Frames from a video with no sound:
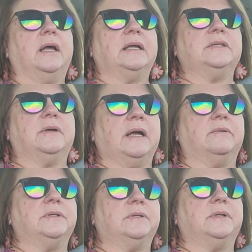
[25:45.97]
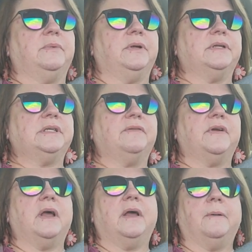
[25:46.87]
because uh, her hours are so weird and stuff.
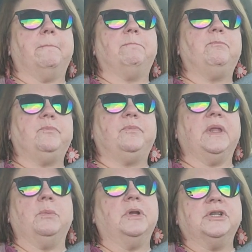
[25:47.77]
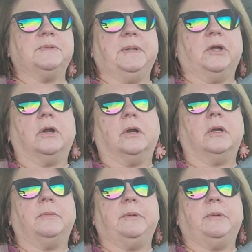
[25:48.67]
Um, it wouldn't just be her.